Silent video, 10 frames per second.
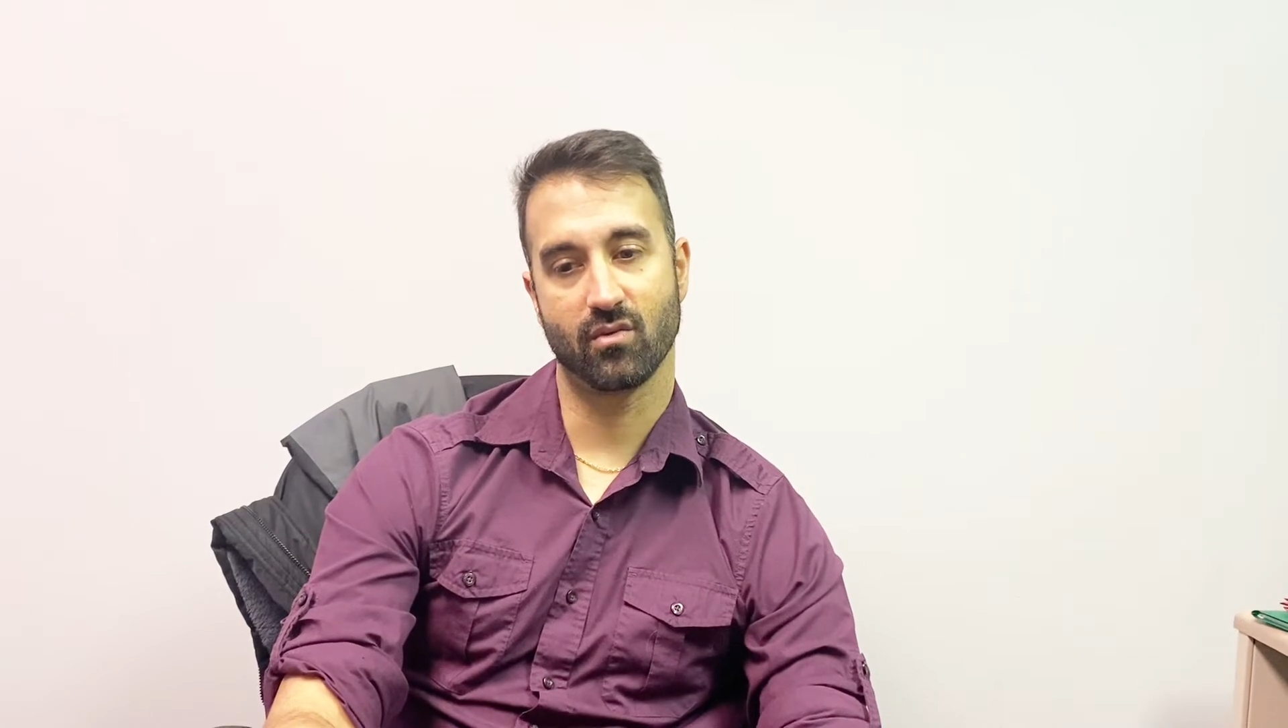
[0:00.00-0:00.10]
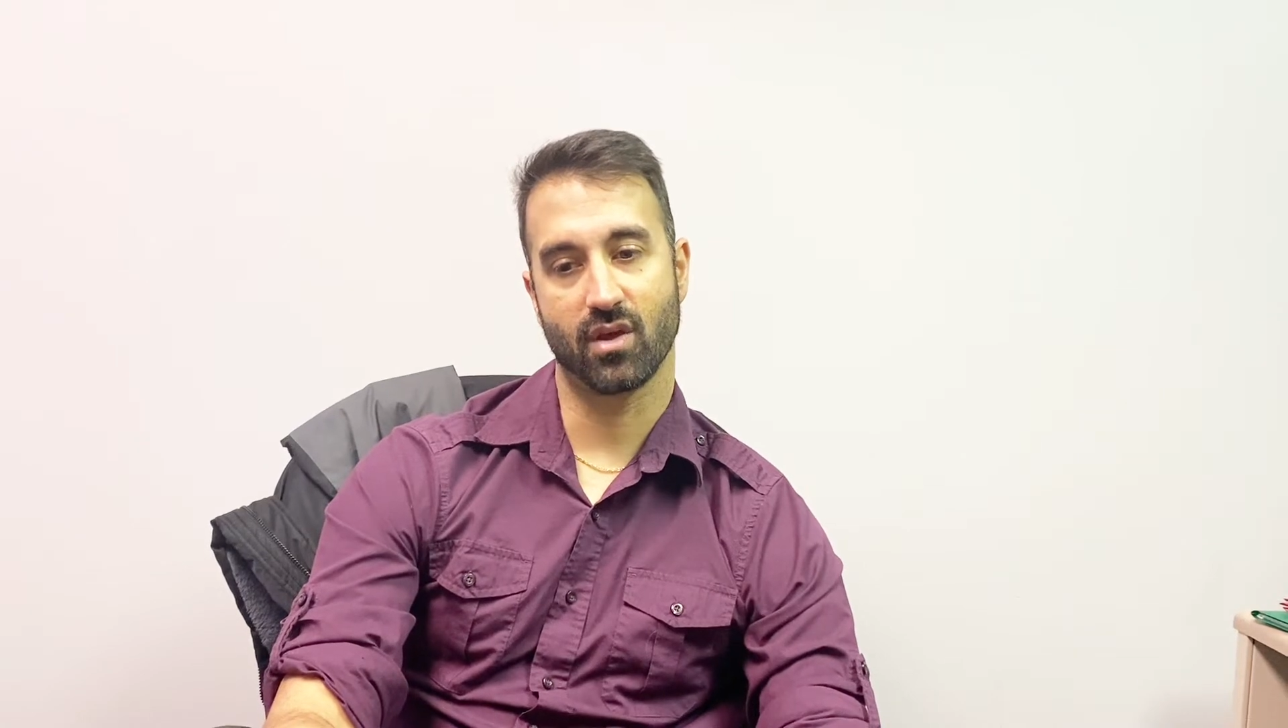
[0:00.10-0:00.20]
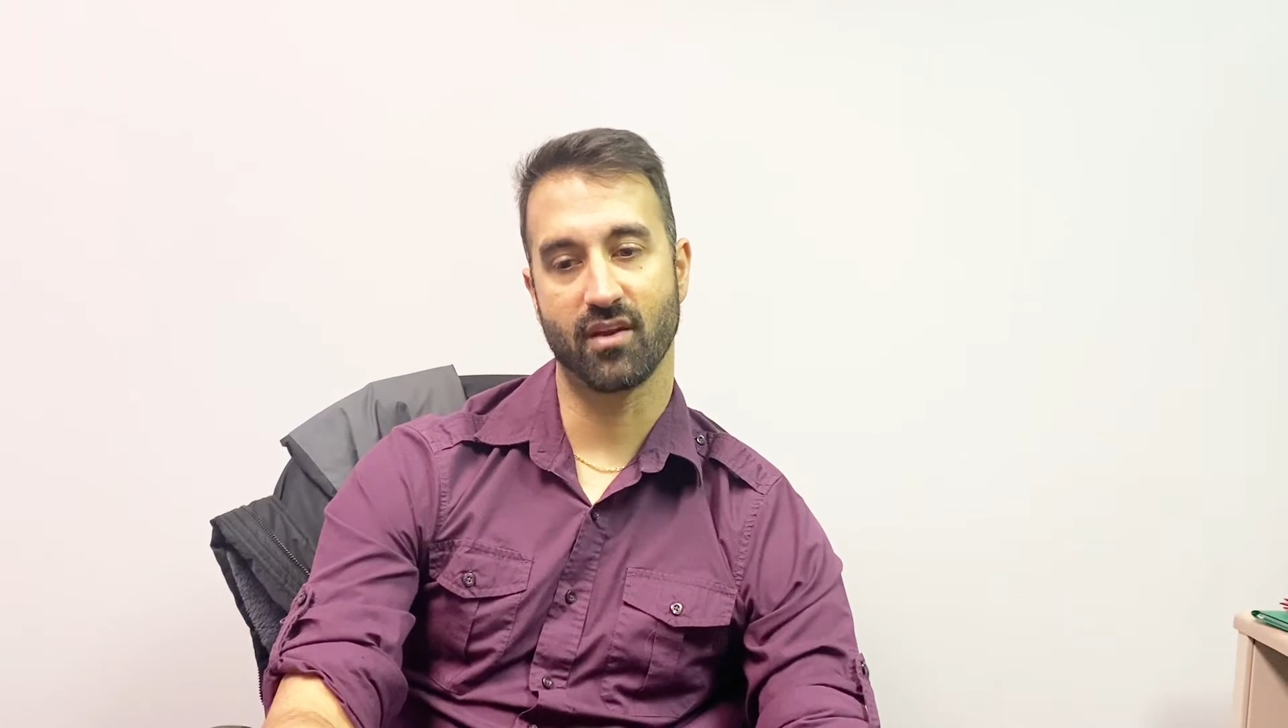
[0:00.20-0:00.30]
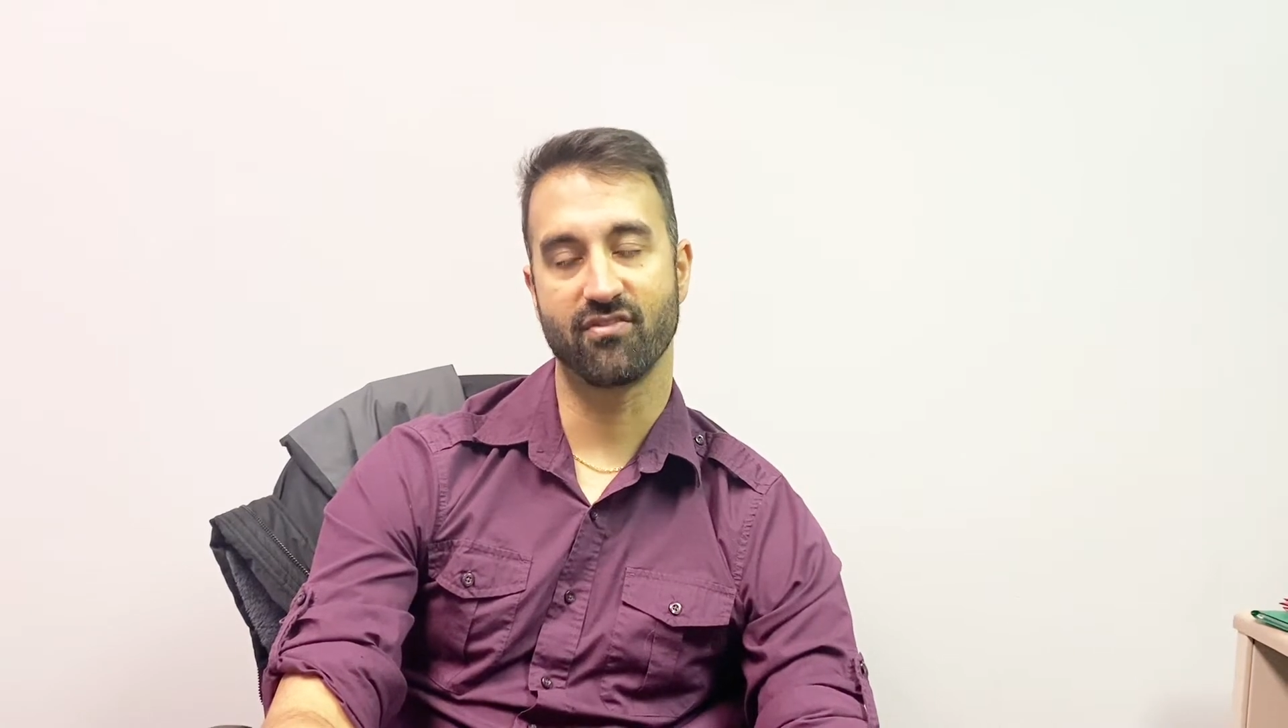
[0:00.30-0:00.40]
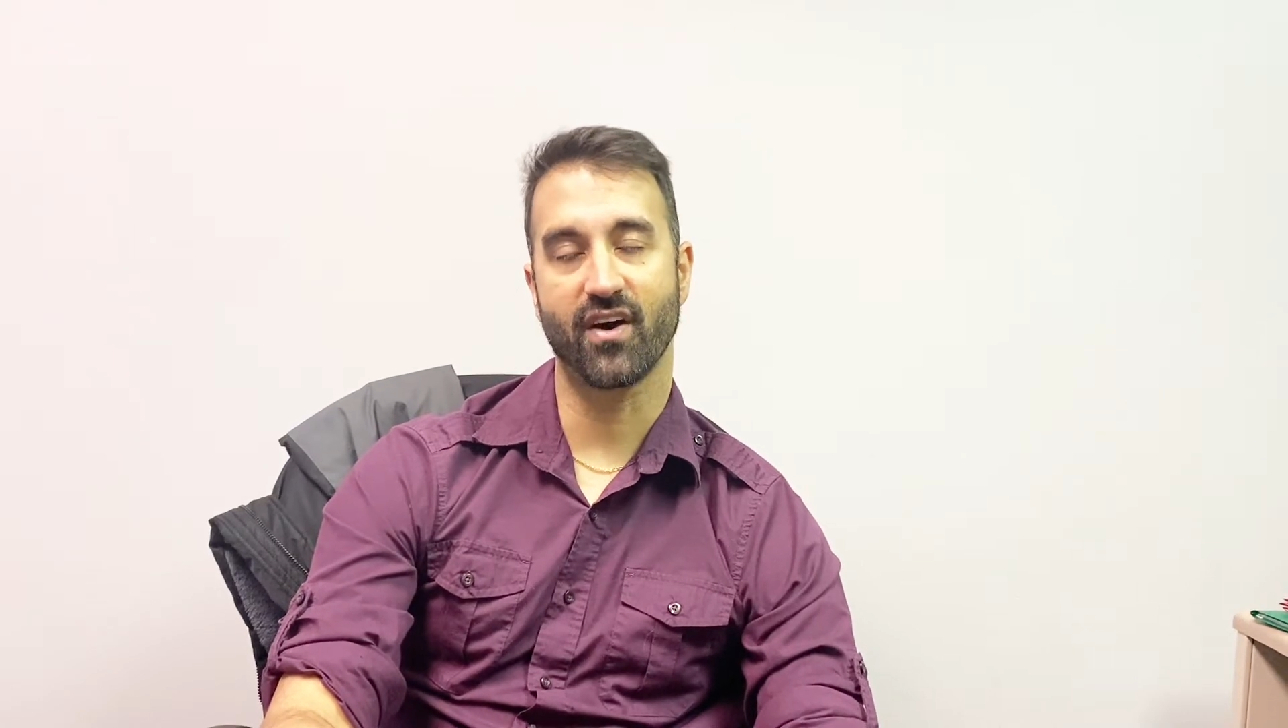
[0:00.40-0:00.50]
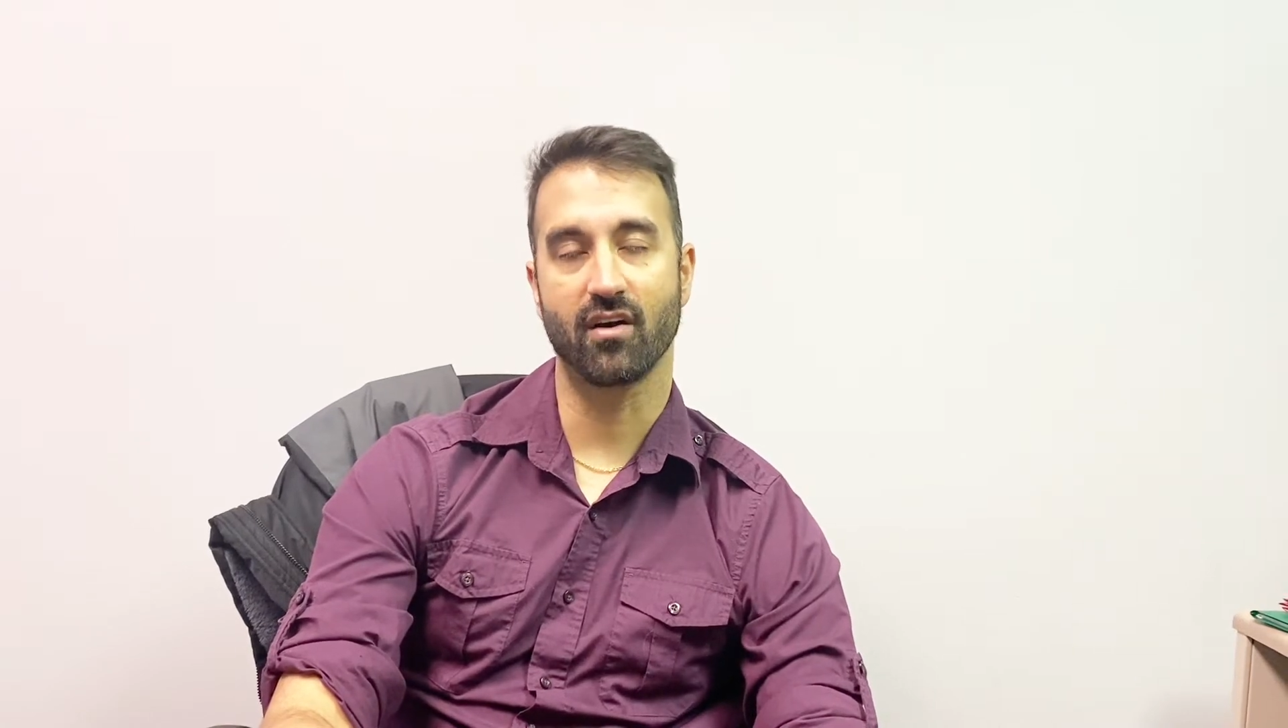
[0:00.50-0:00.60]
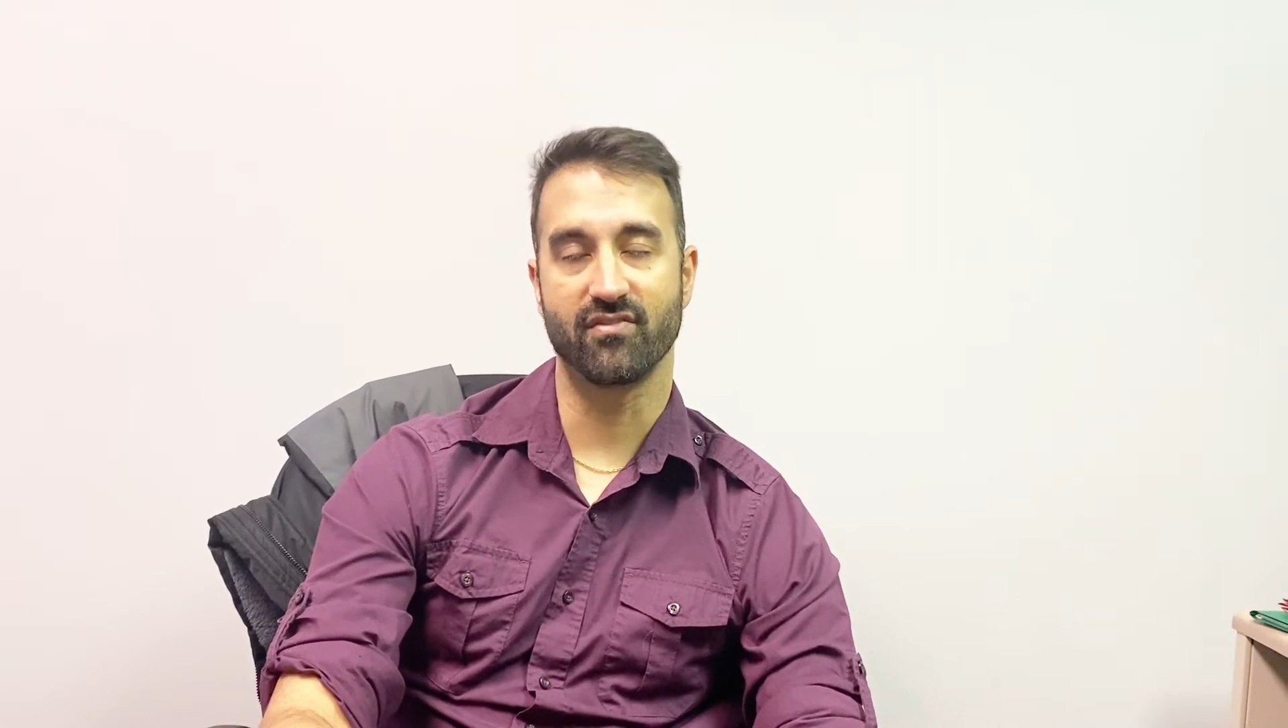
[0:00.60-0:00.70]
can fall